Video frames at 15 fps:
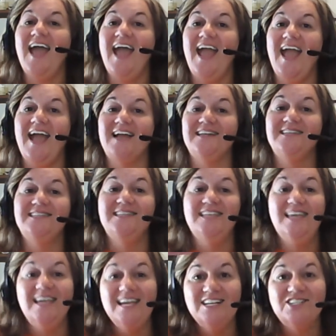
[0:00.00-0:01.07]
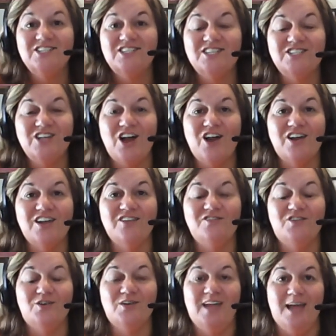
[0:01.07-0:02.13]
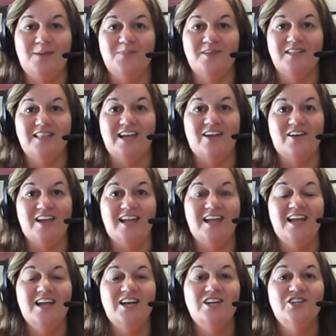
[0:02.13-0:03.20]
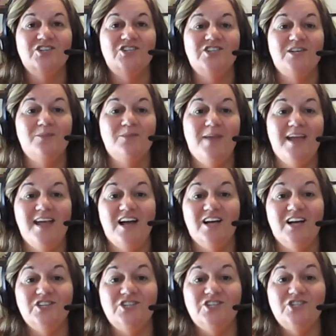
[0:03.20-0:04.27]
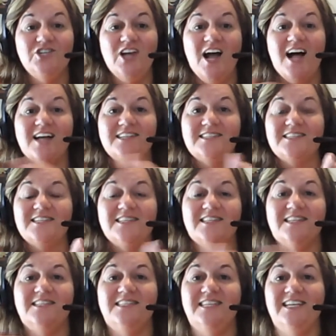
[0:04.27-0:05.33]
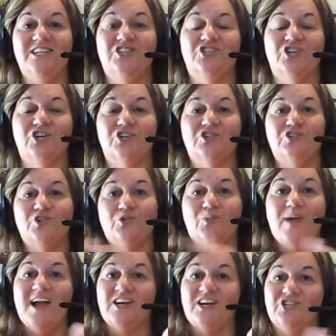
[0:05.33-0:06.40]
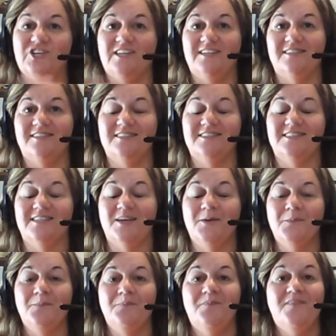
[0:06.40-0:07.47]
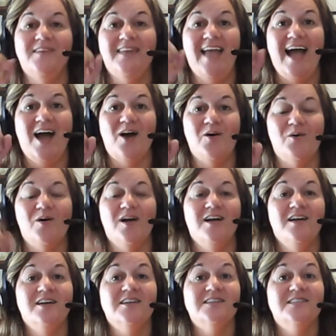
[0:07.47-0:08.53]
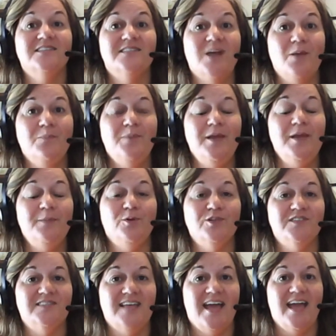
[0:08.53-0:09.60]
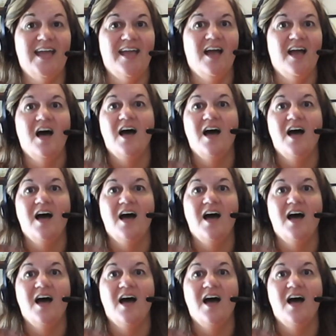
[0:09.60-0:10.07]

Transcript: and teach the target vocabulary, she may adjust the teacher directions. Now, some people say,